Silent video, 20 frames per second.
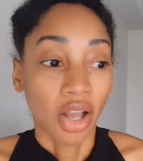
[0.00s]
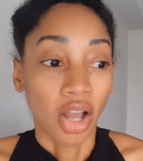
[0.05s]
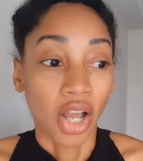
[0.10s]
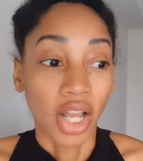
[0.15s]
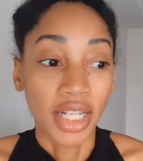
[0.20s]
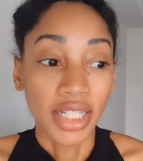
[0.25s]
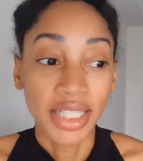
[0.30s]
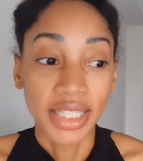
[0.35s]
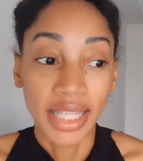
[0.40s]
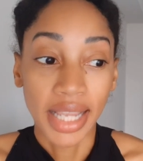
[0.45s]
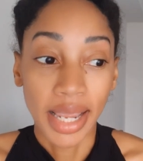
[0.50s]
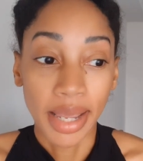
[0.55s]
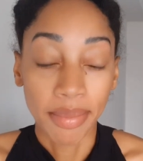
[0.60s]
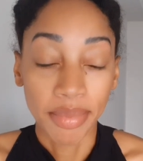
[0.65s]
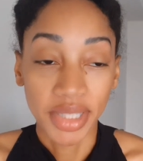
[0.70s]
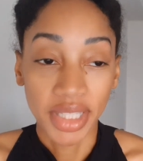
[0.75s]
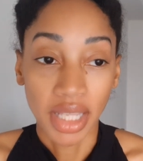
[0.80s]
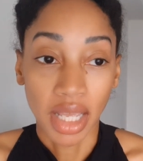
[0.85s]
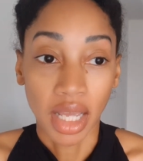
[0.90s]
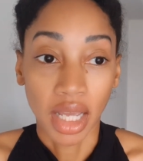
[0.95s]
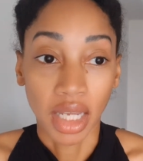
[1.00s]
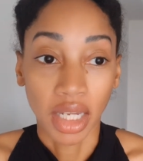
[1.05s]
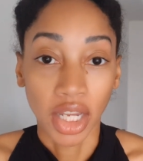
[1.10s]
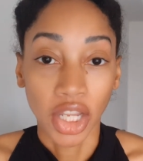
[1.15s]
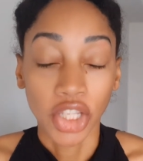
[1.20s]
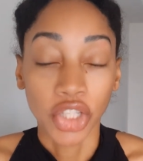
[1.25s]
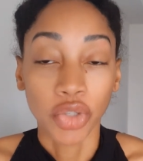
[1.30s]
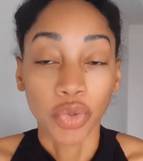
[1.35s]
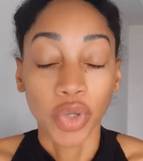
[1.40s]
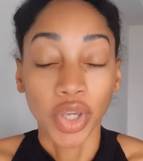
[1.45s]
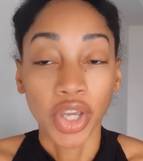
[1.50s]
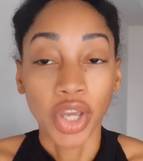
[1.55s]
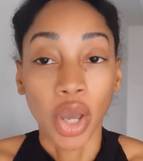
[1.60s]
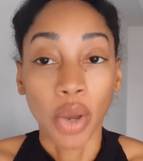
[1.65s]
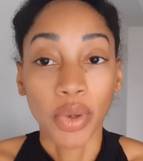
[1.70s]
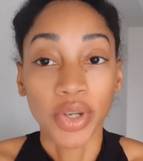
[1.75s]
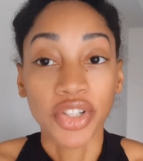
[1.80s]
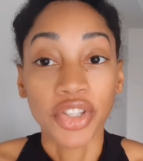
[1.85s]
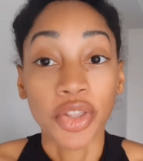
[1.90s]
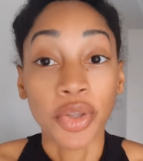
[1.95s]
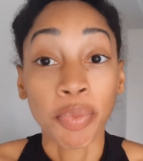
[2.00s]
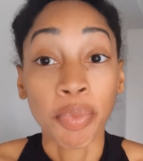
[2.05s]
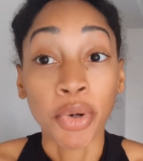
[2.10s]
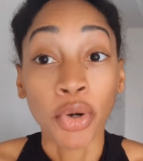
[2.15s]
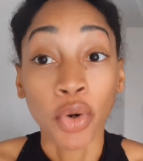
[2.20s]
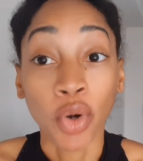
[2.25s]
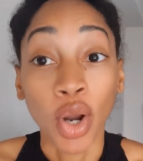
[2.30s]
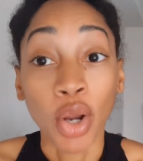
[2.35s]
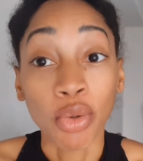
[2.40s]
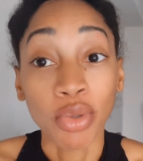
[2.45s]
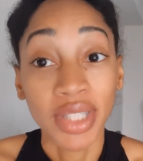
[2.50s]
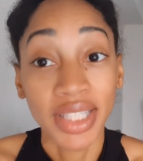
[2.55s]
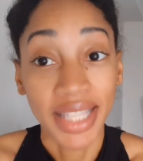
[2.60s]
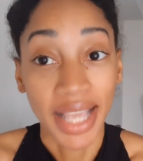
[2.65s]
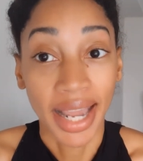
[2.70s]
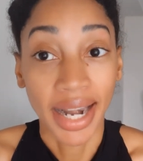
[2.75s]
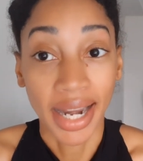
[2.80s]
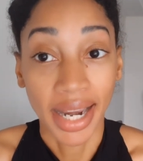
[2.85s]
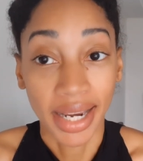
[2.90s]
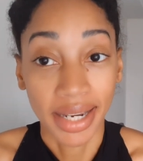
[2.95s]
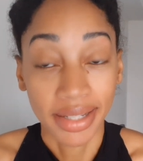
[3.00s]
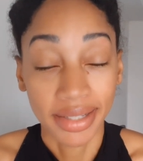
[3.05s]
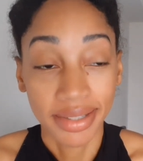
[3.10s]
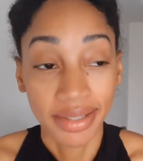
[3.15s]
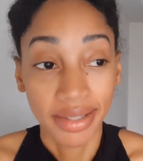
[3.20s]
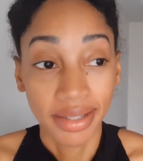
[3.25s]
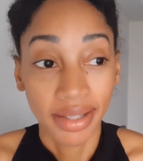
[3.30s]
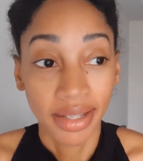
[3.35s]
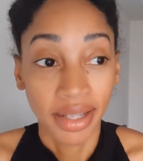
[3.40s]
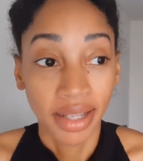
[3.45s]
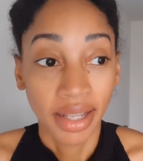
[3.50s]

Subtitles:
On Samsung, you can go into the Pro settings,